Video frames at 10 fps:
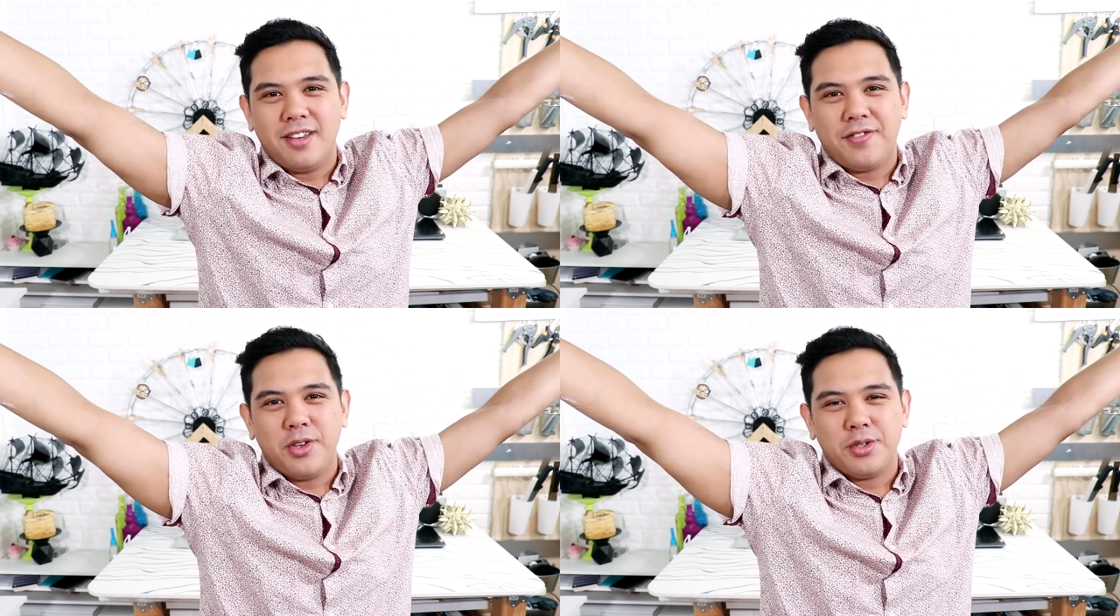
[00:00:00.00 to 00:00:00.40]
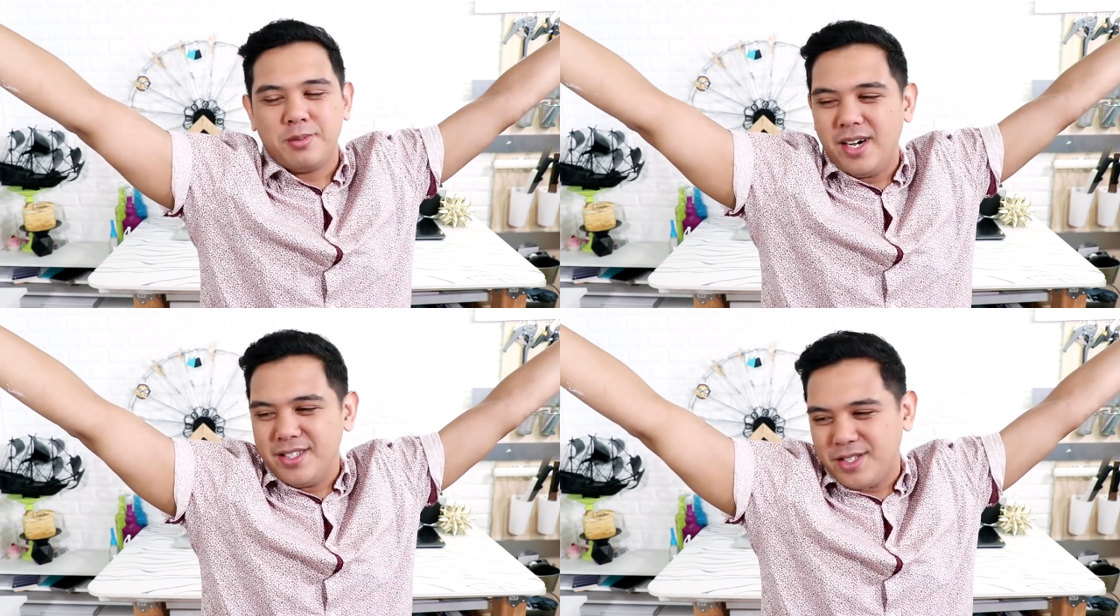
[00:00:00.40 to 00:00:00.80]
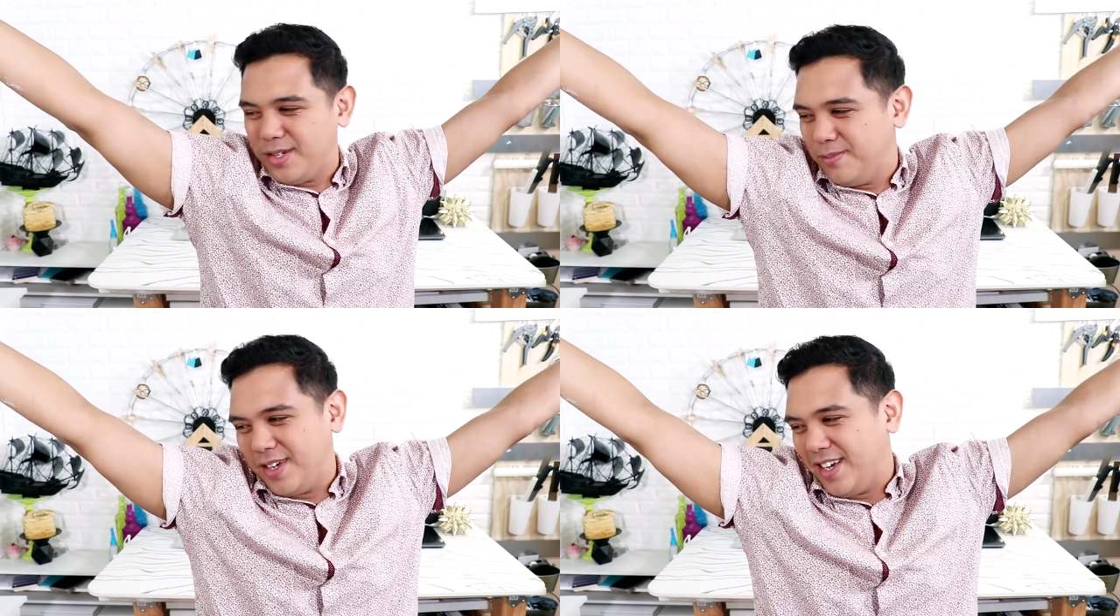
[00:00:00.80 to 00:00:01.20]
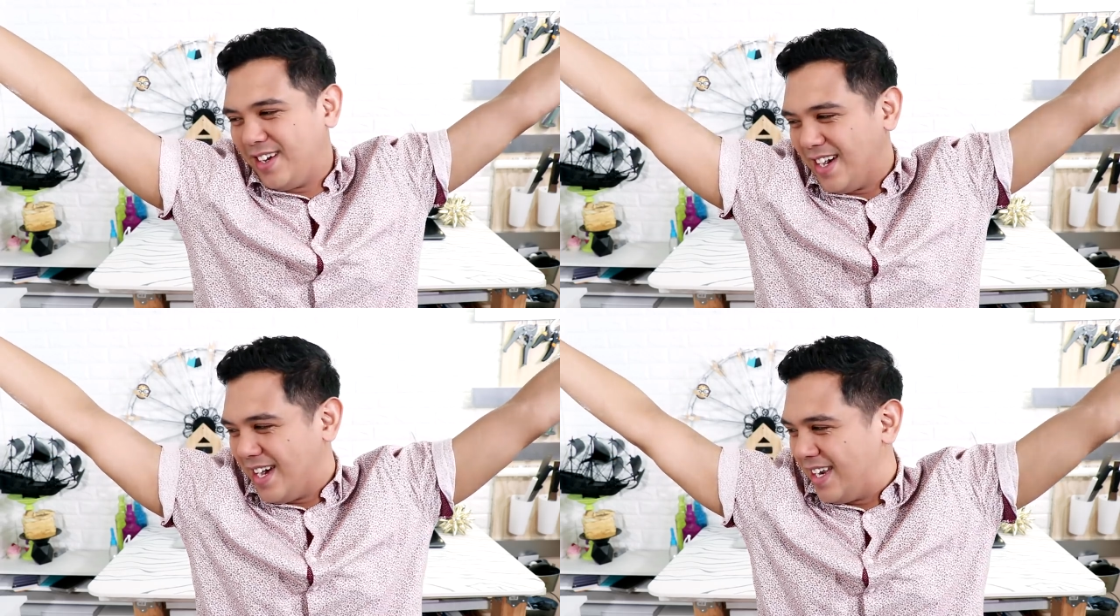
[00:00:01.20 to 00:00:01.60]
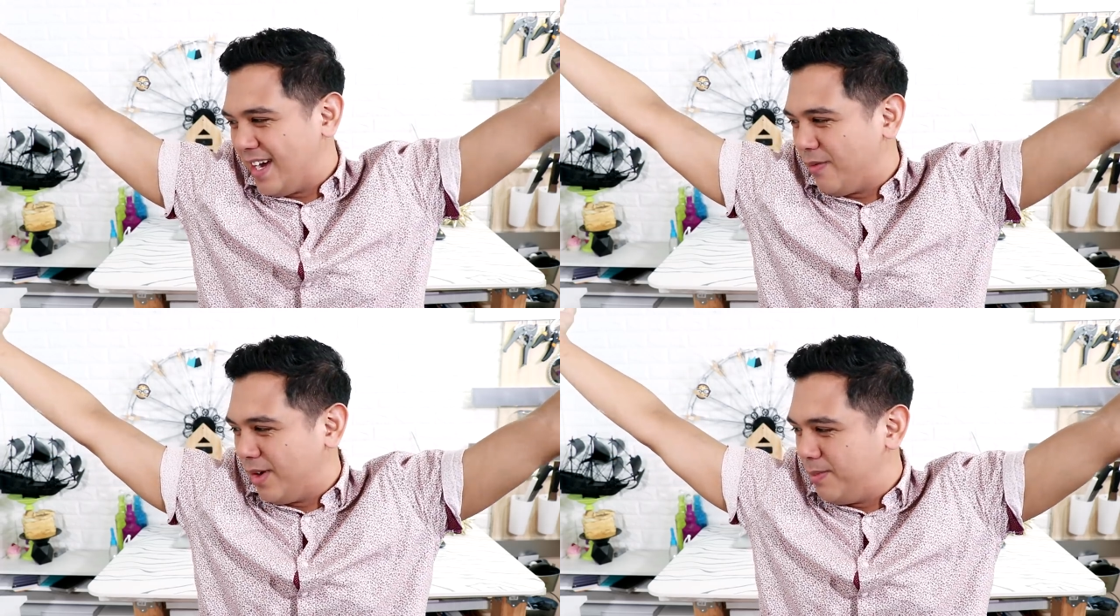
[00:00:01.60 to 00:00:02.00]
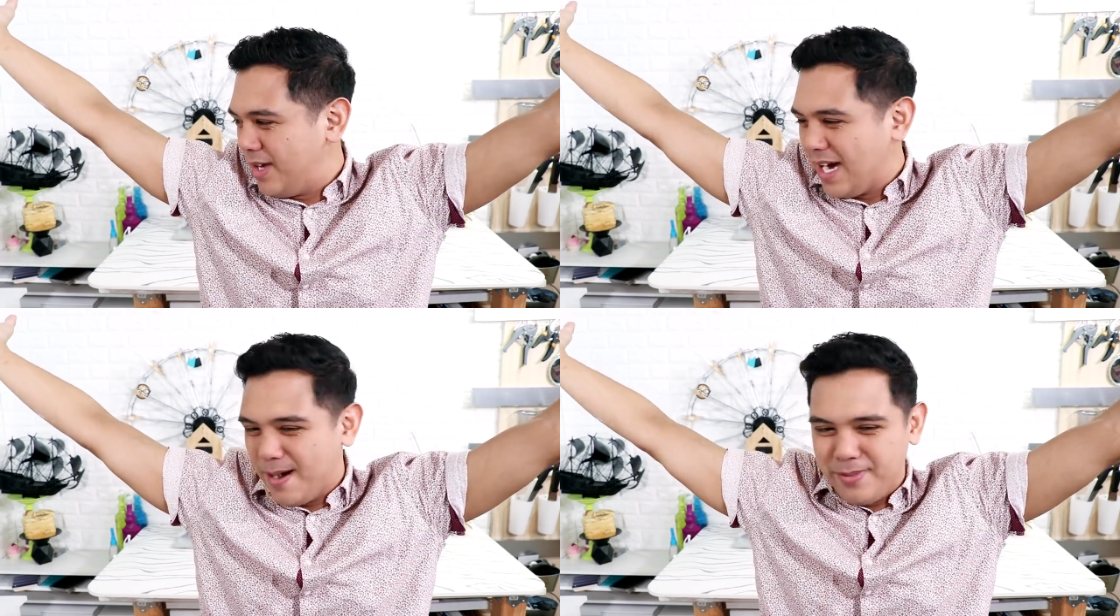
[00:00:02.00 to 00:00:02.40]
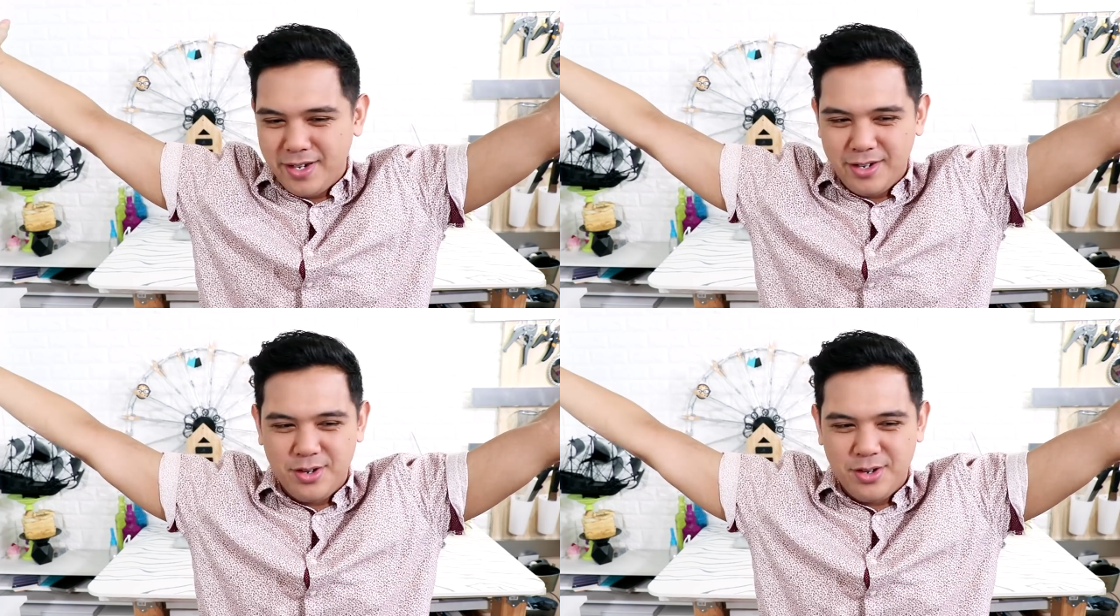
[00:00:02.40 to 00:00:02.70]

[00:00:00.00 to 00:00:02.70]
if you sponsored me, and I would be happy to